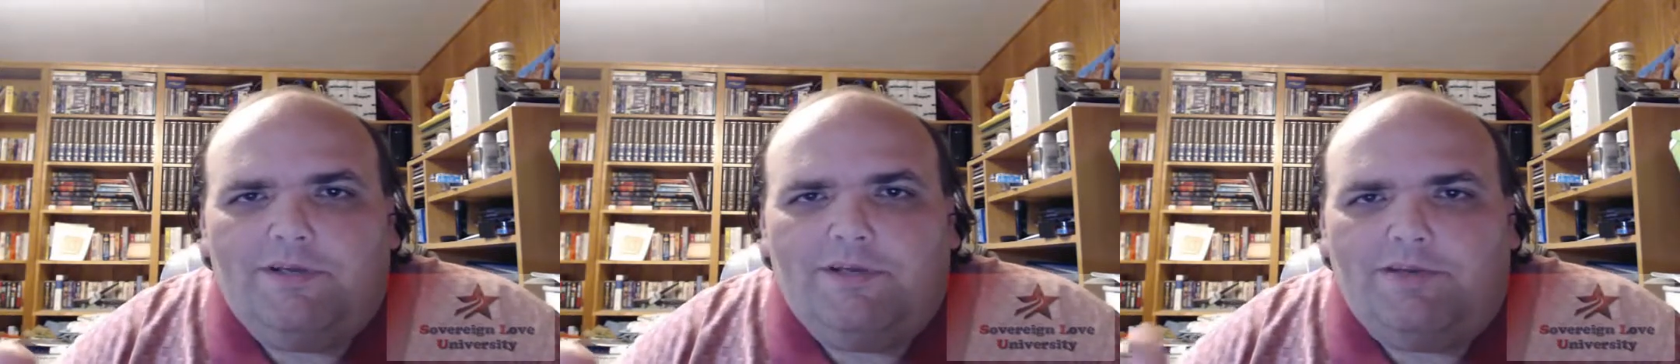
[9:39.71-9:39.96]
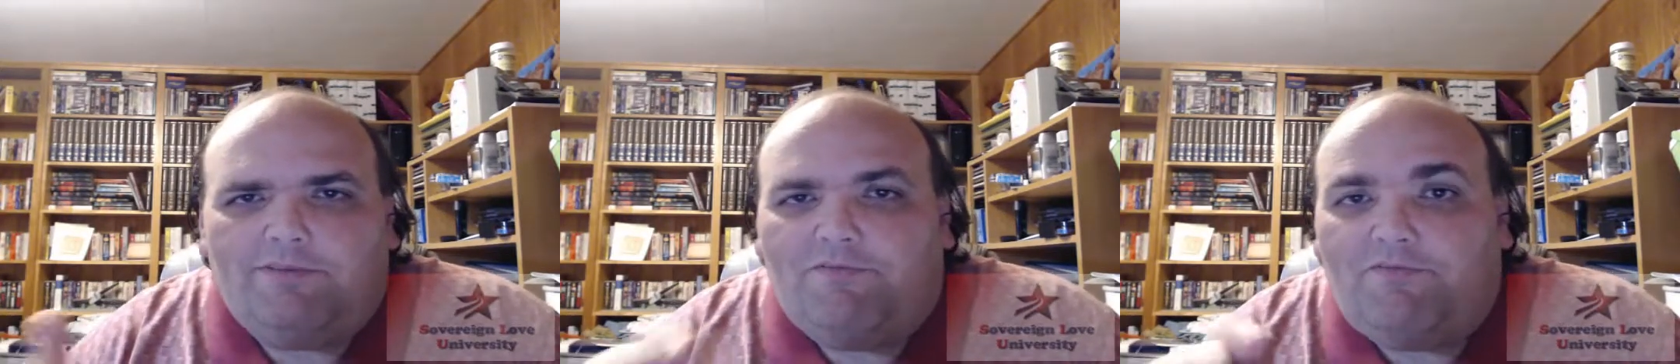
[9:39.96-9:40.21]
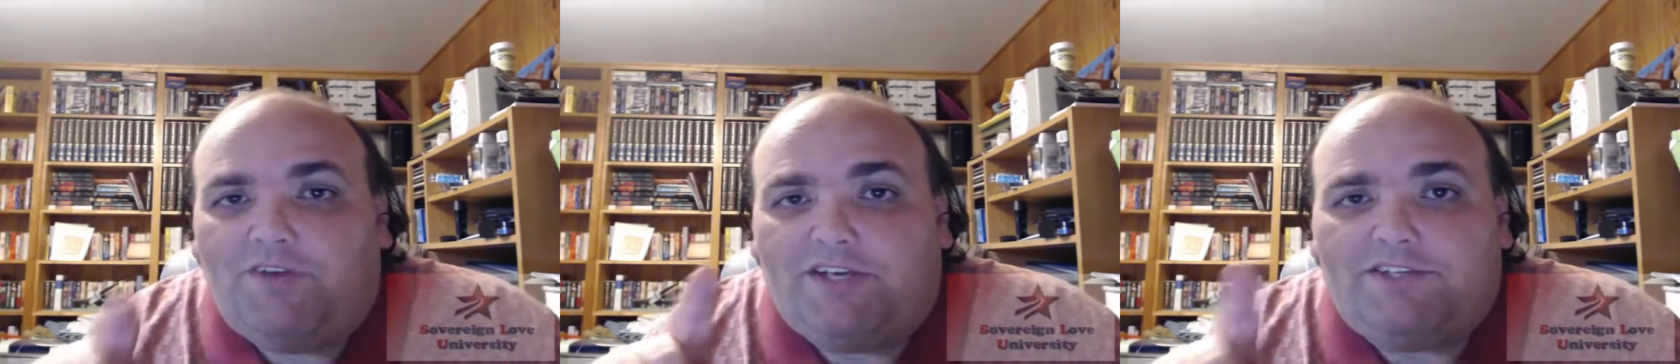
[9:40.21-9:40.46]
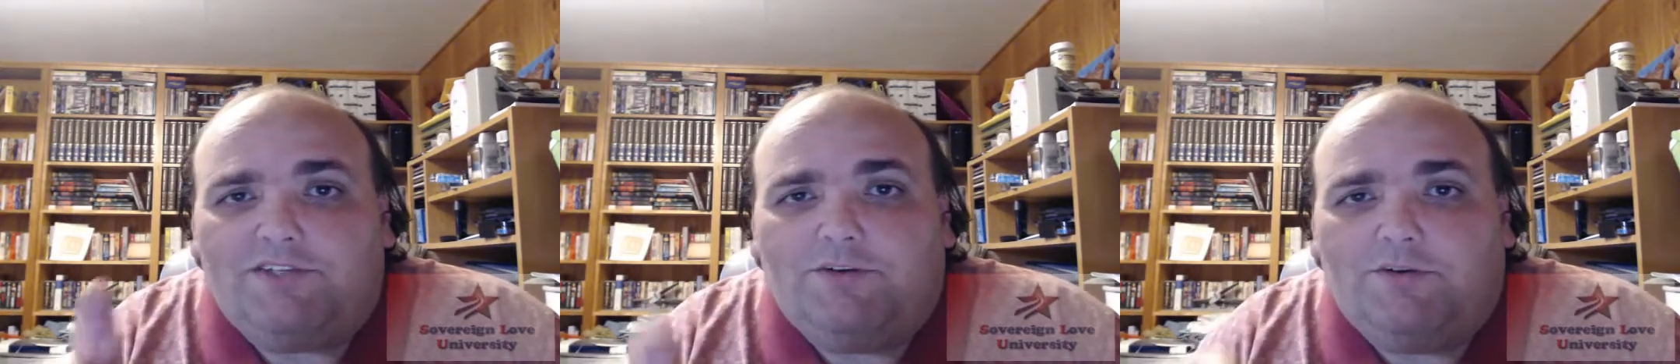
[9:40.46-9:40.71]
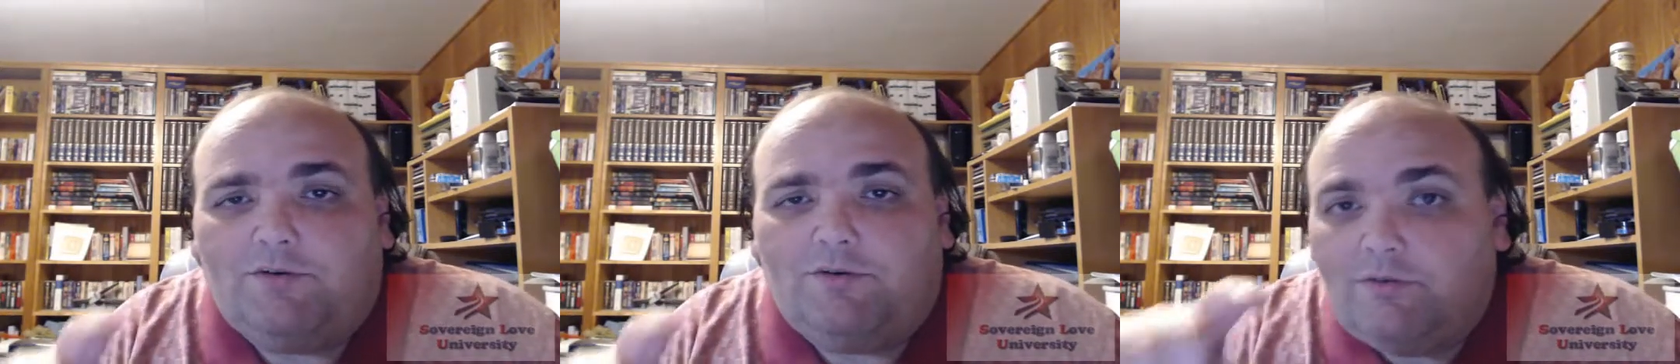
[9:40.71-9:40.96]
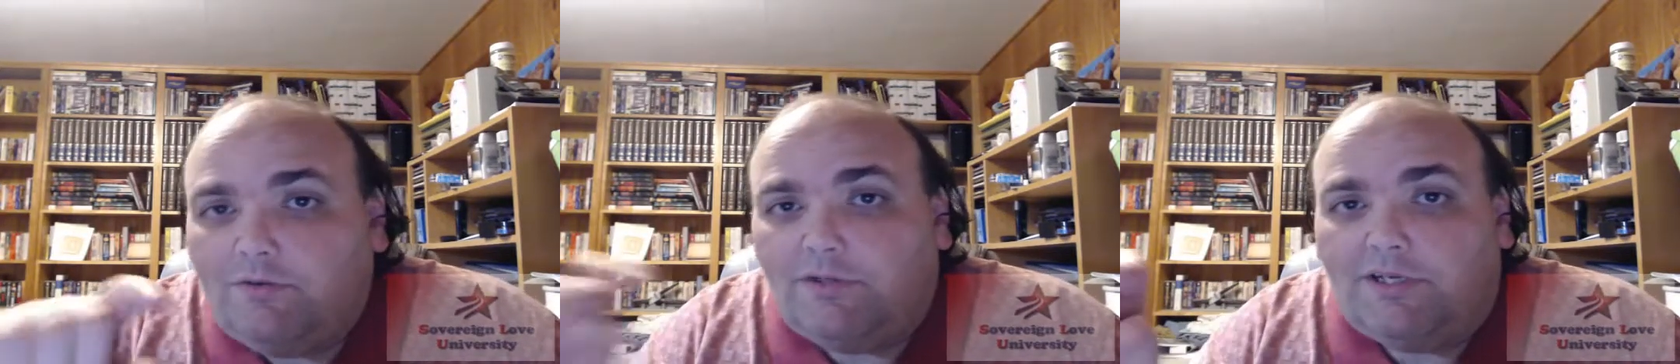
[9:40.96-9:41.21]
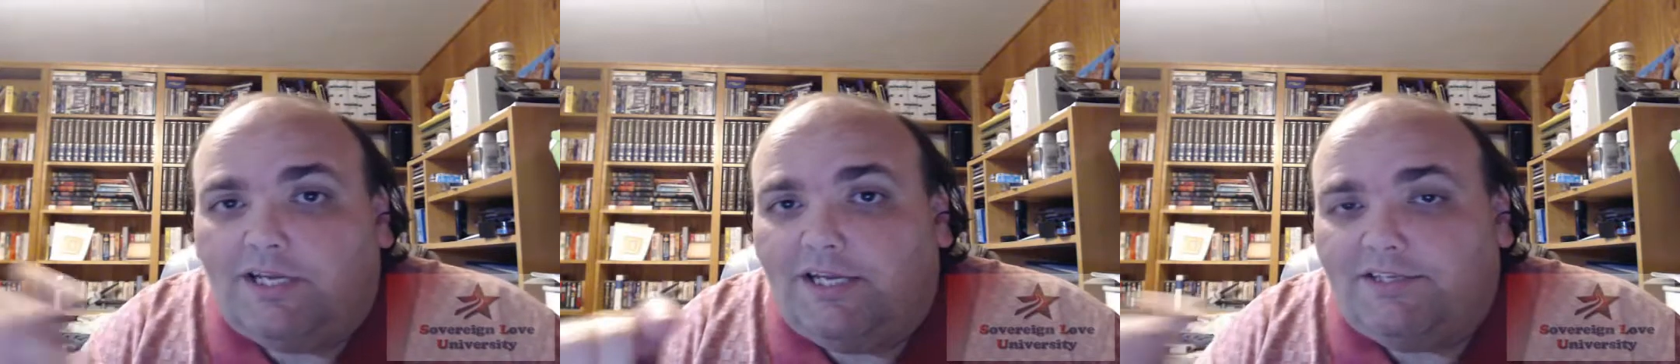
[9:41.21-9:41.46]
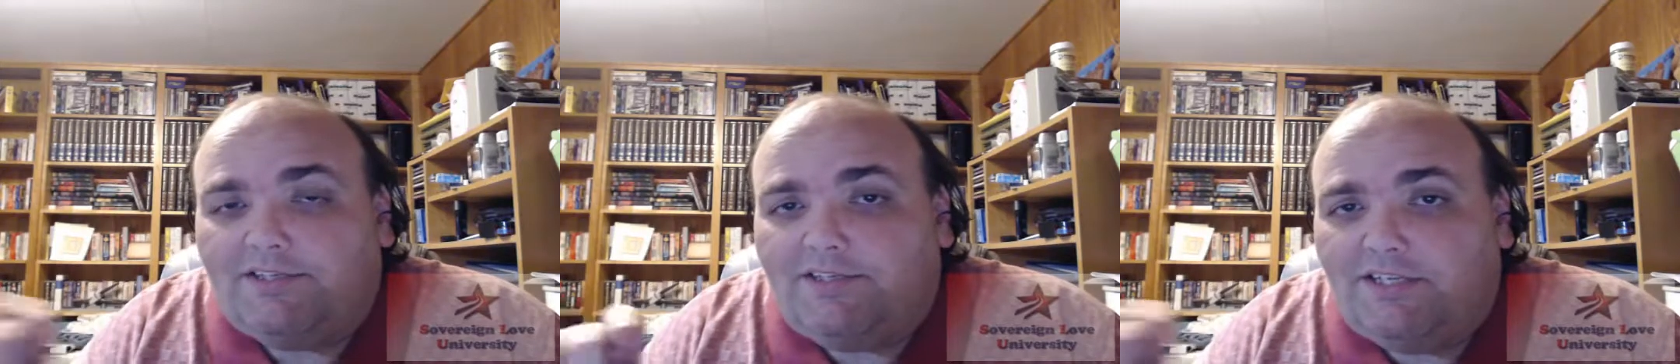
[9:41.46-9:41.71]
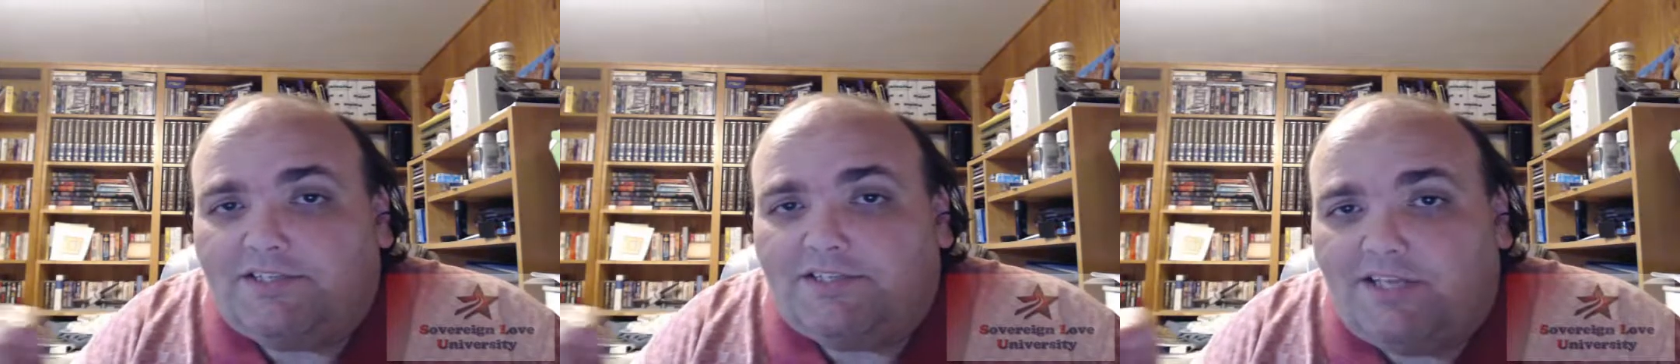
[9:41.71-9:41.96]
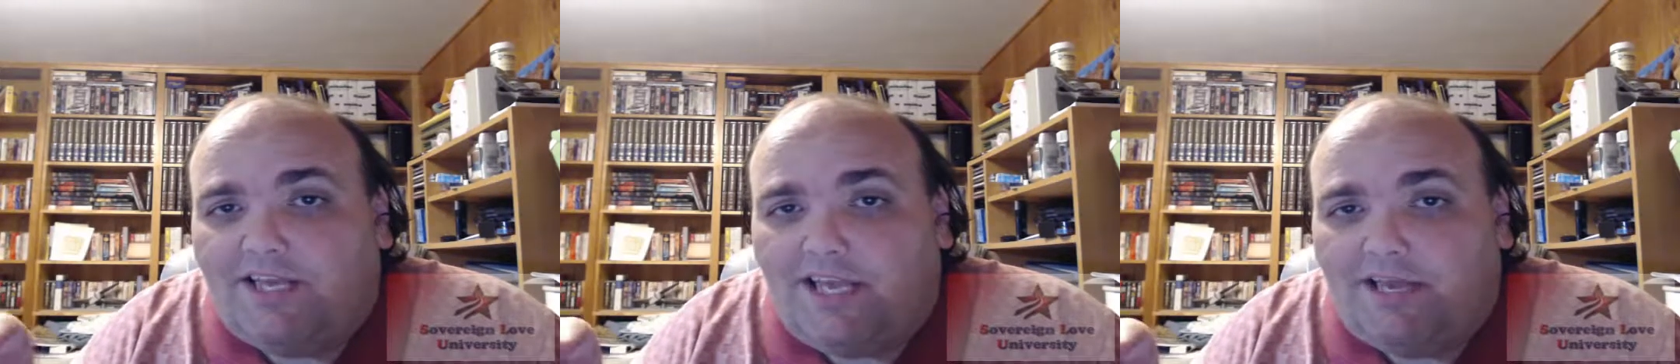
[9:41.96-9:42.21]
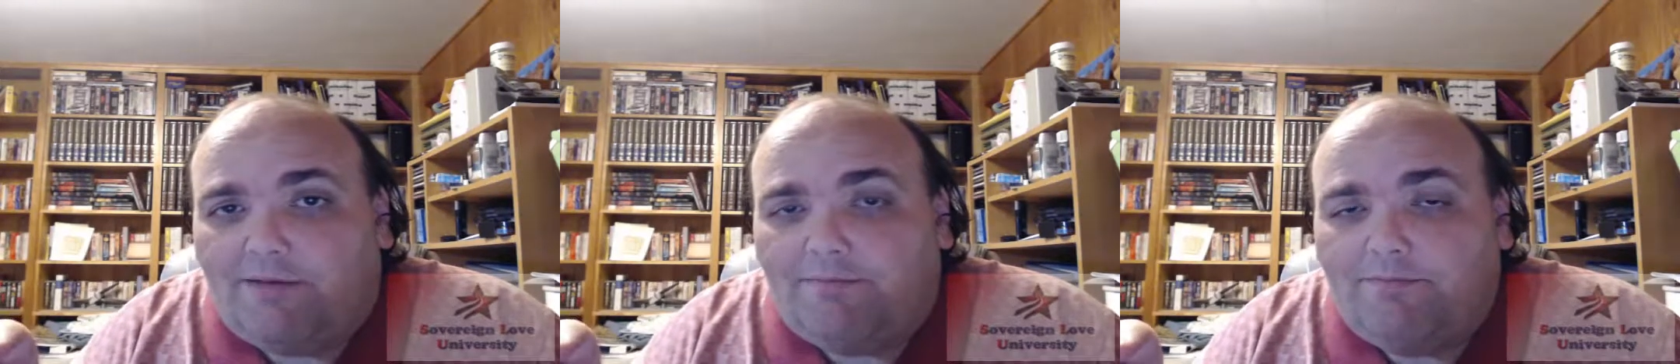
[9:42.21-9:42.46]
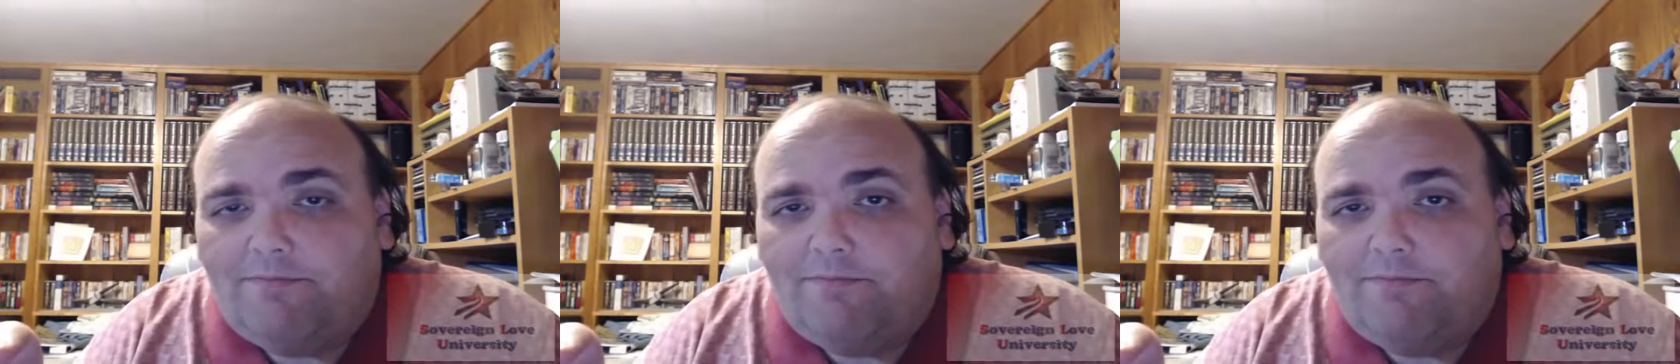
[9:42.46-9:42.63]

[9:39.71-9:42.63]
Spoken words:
if the fictional entity's name